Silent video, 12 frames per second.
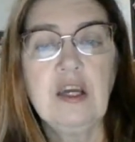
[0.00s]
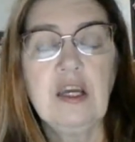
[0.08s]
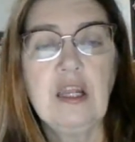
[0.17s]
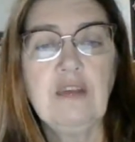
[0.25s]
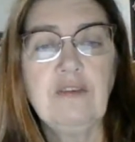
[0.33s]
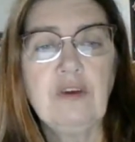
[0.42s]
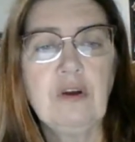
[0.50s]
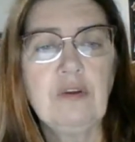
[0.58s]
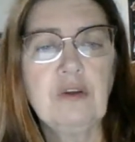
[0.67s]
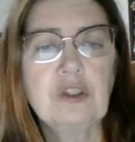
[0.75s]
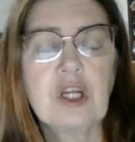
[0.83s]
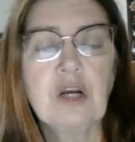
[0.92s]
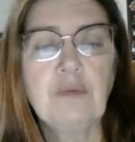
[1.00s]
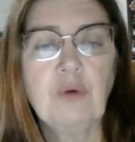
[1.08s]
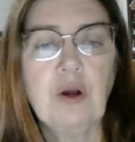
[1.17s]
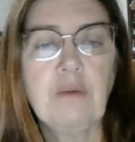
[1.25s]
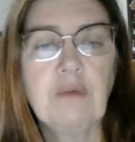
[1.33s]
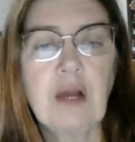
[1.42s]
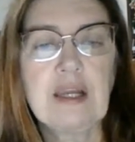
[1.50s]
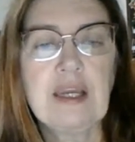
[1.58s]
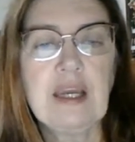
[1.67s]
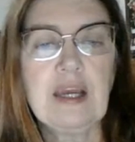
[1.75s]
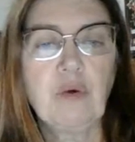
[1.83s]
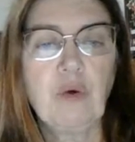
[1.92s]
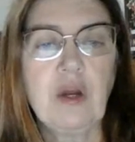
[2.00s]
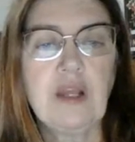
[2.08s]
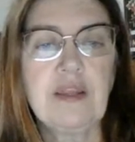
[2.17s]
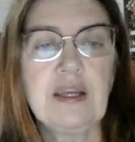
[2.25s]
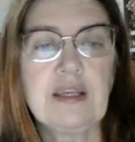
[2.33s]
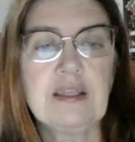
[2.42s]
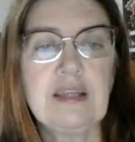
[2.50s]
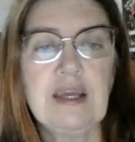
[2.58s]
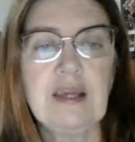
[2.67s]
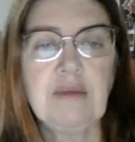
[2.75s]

and there's a couple I can't quite think of the name.